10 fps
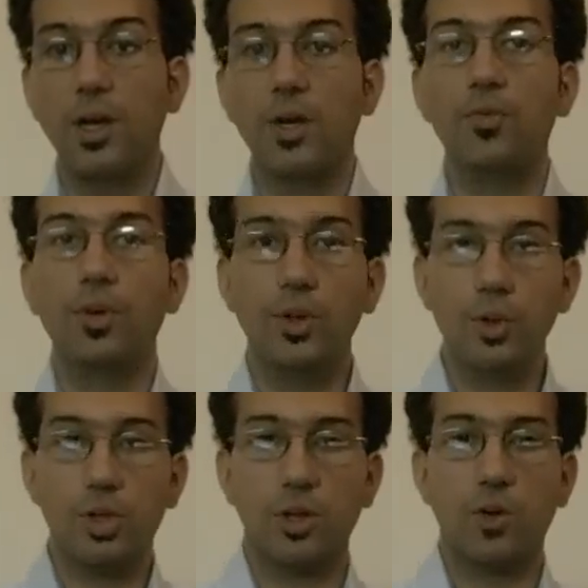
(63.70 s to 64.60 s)

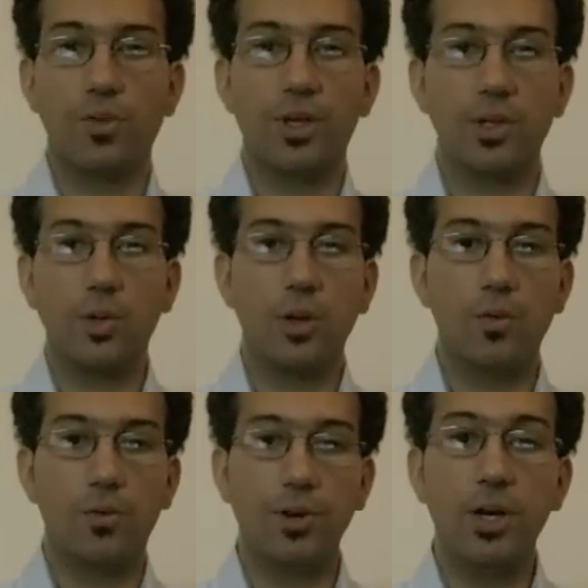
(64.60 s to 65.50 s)
Evolution of the acute
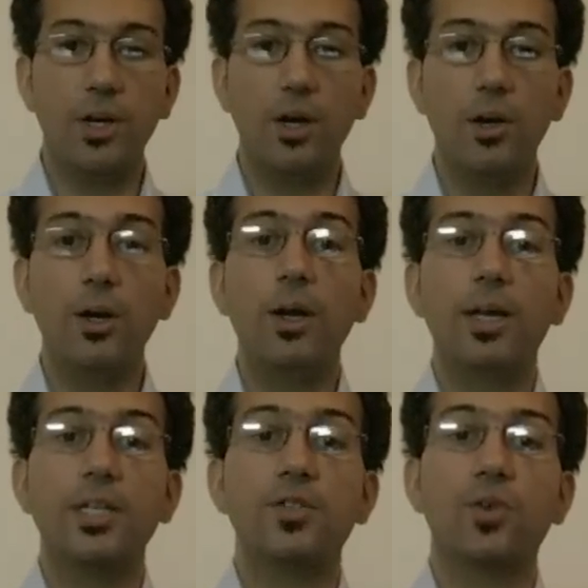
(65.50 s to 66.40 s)
liver failure
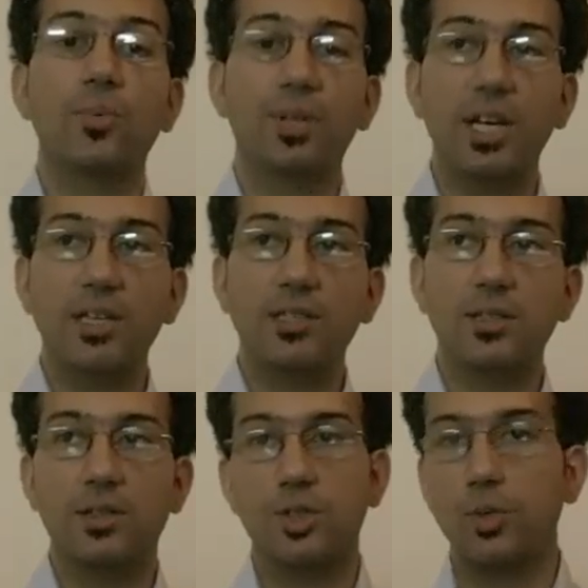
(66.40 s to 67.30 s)
is from days
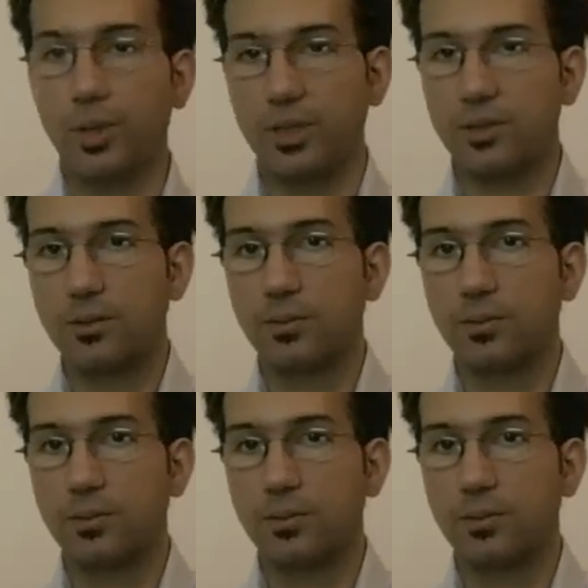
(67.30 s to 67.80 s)
to weeks.